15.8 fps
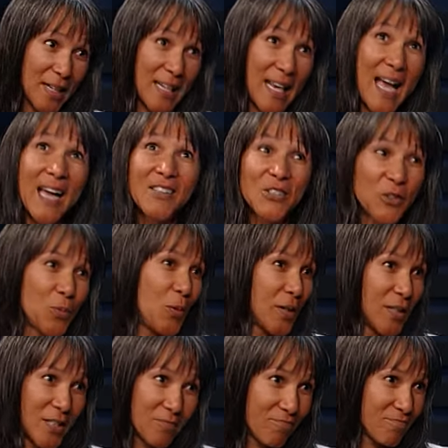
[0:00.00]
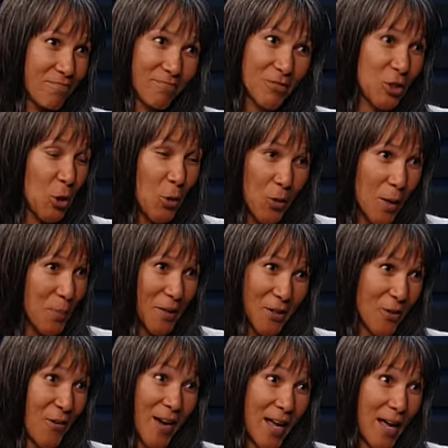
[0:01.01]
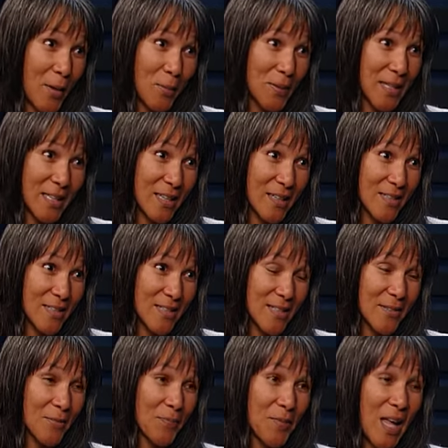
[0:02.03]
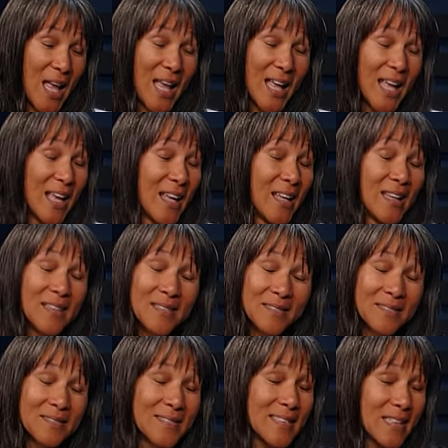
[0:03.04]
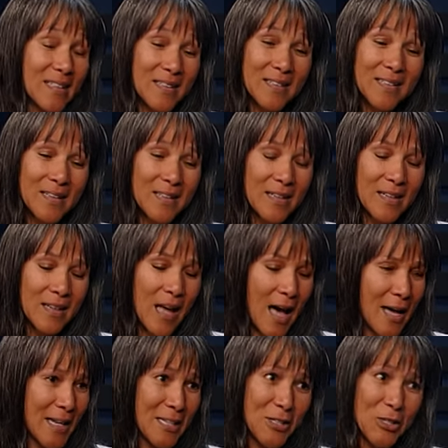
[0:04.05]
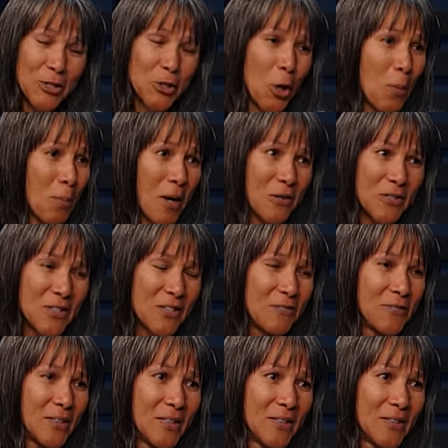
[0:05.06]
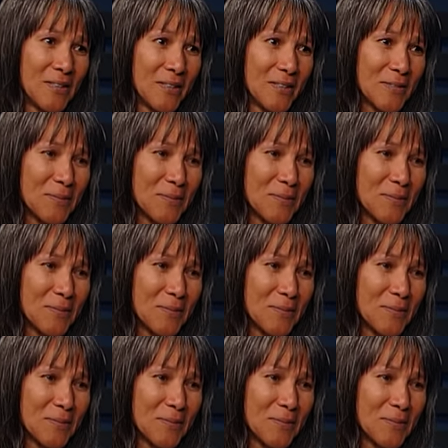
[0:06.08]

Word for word: it, I just want to choke up and cry mm-hmm. because mm-hmm. God is so merciful. He